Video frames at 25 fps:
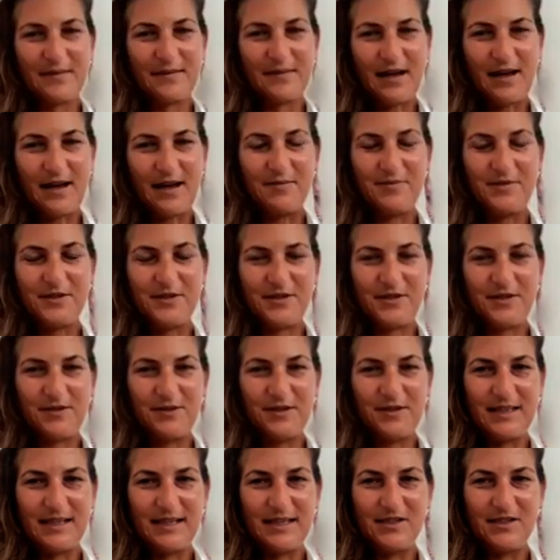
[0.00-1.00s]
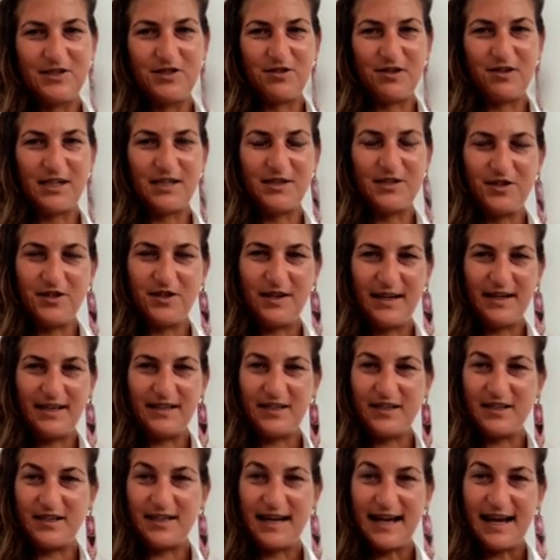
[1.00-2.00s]
Absolutely. Trust your
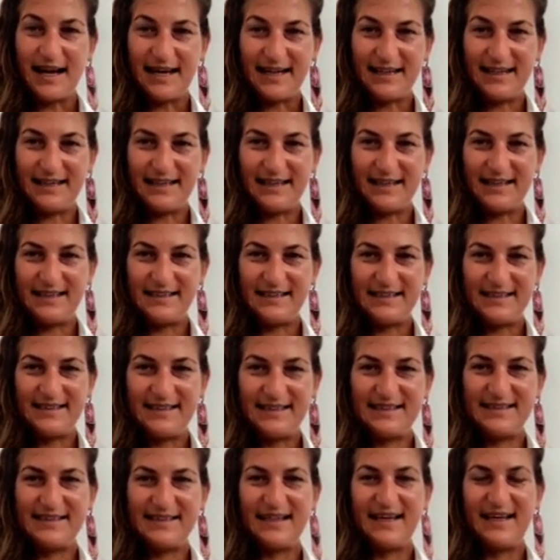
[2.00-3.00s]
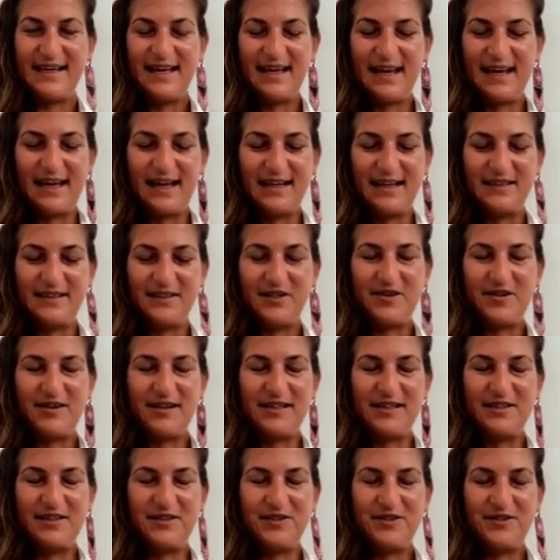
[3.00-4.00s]
inner guidance and your
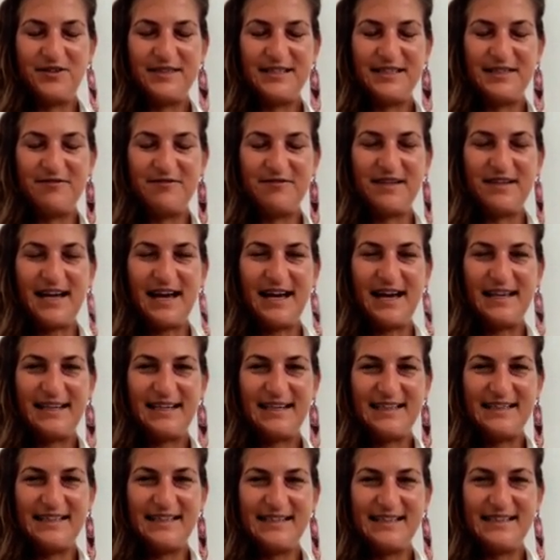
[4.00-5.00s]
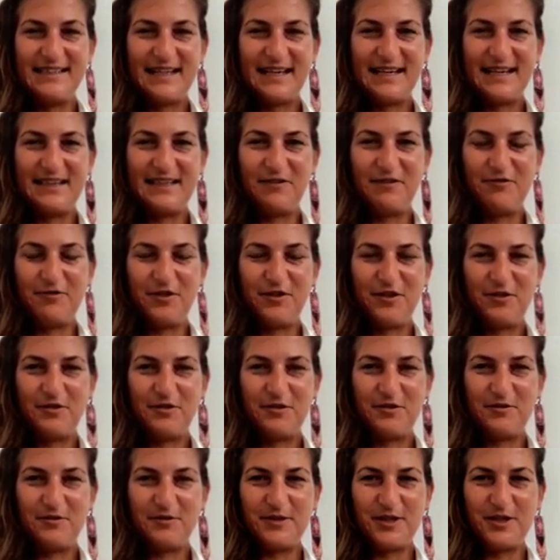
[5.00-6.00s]
intuitive guidance. And if
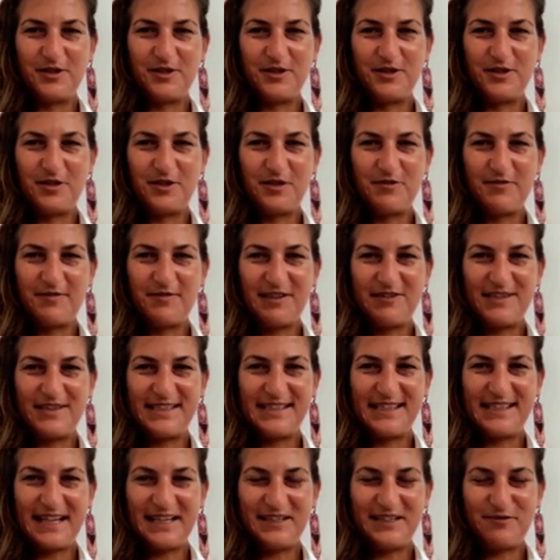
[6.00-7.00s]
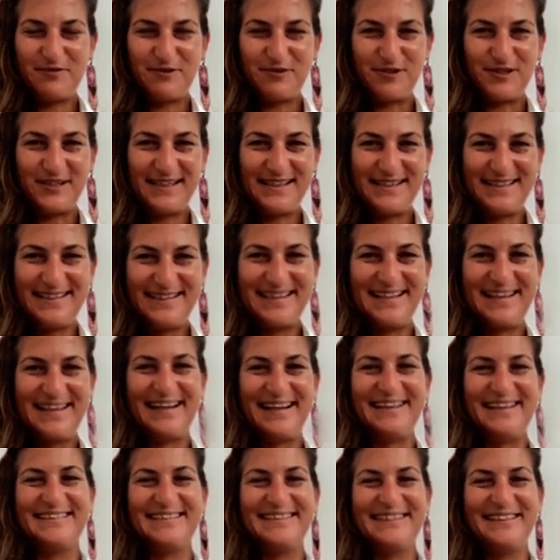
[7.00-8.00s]
you don't know where is that voice,
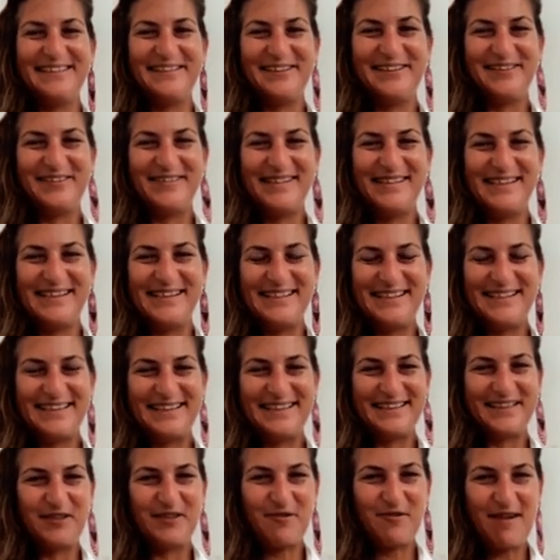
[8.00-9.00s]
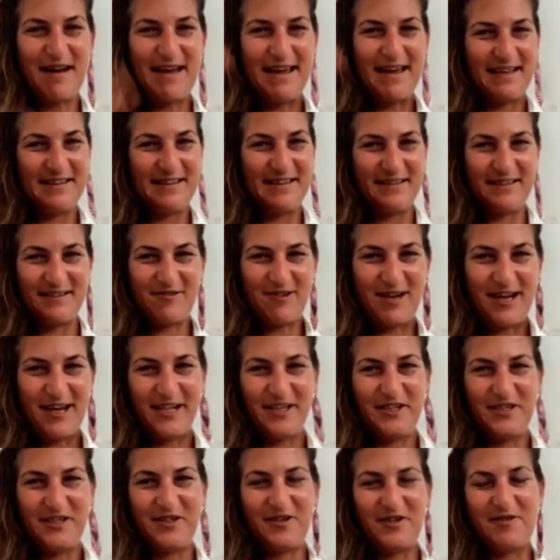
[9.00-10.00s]
then, listen, quiet
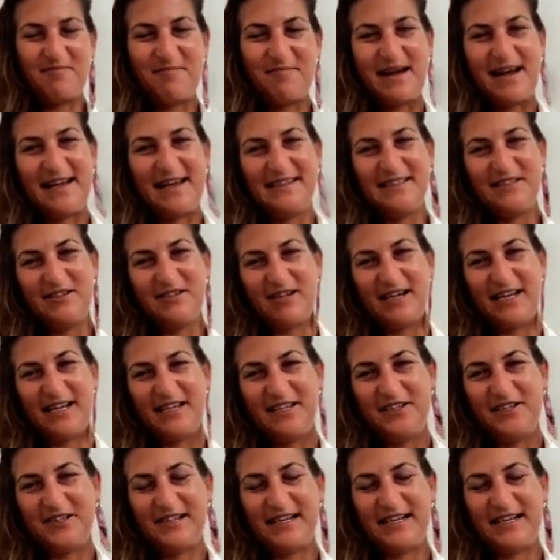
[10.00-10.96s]
your mind, quiet your